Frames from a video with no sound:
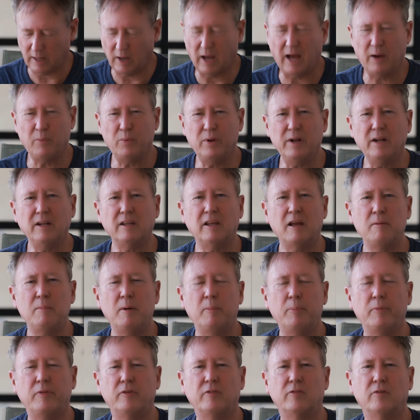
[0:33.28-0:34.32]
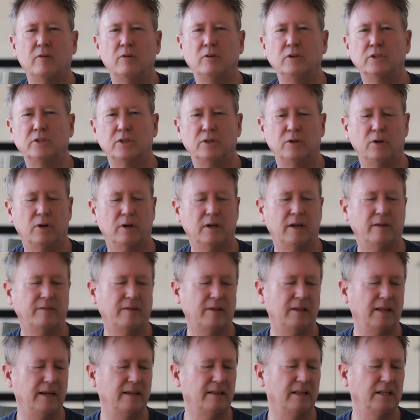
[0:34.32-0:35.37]
I wanted to come up with a solution because I
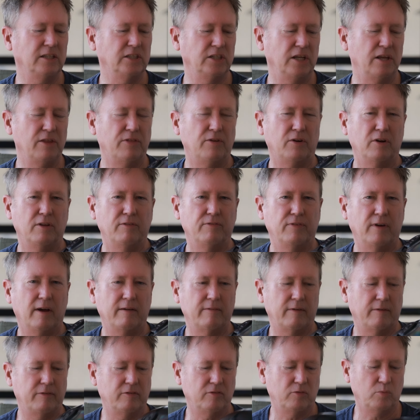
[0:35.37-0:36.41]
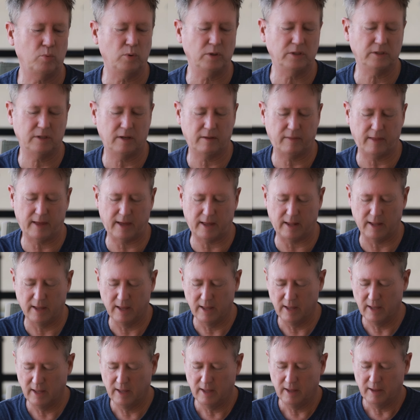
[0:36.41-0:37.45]
like the G35. I've switched to that
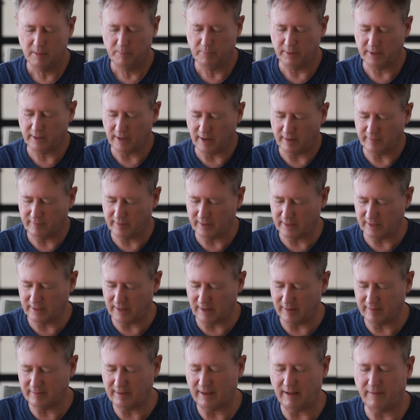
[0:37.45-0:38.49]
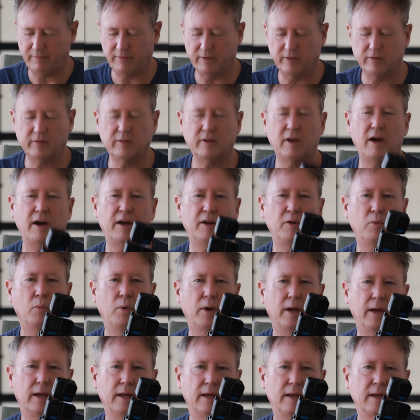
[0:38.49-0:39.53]
because it does have this
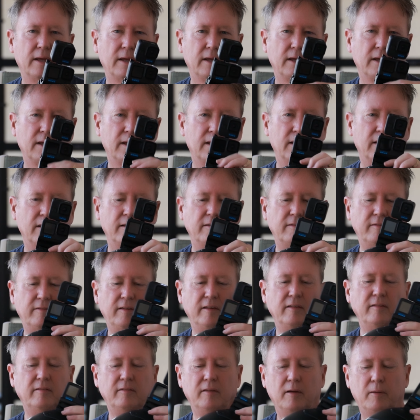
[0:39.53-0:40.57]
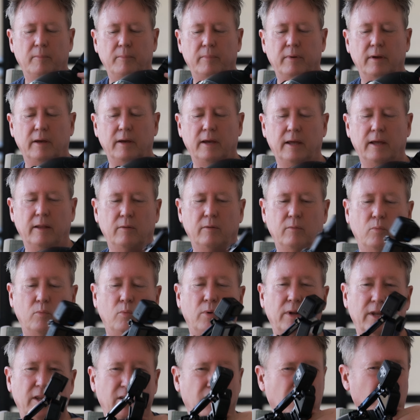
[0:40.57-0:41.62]
cutaway system, and
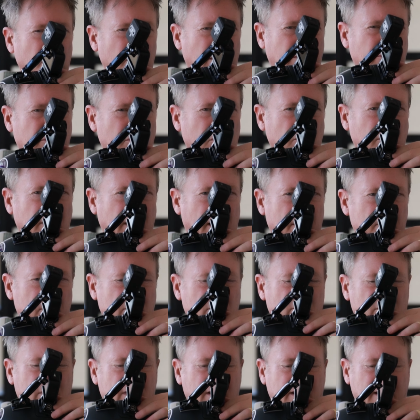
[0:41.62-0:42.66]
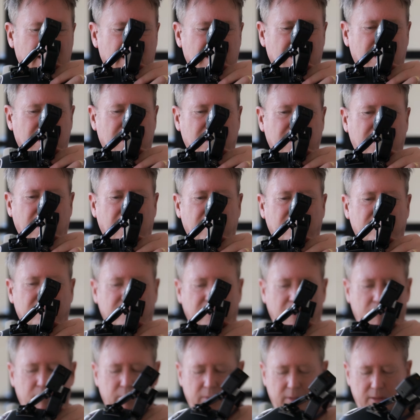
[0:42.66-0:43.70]
when you do have two cameras on it, it kind of negates
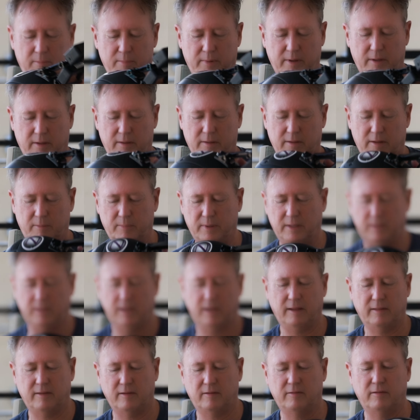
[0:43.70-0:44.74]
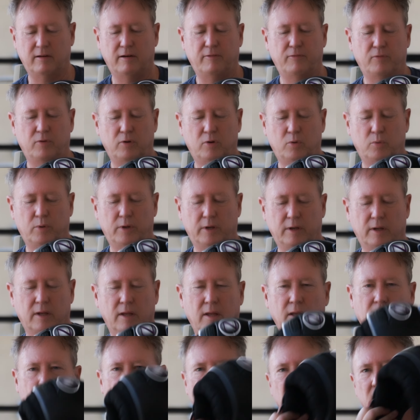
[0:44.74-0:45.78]
that. But let me take this off real quick.
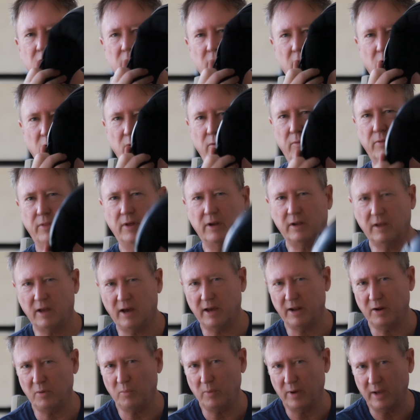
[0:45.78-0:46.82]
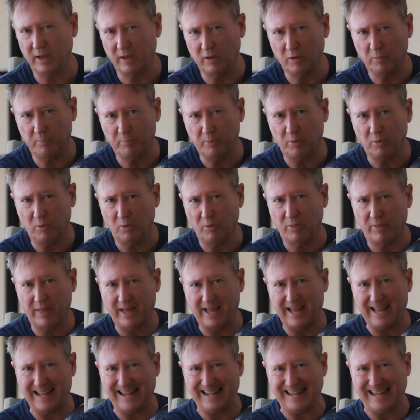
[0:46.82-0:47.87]
So the cutaway, you pull
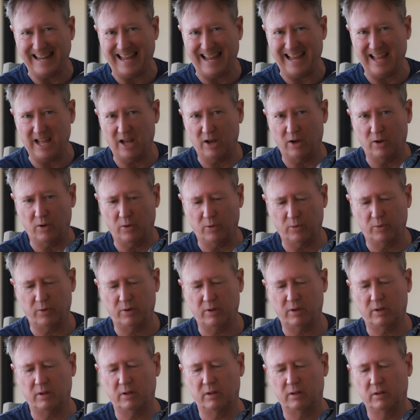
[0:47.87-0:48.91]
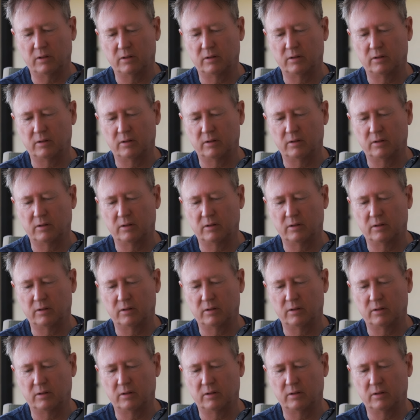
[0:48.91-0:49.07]
that down.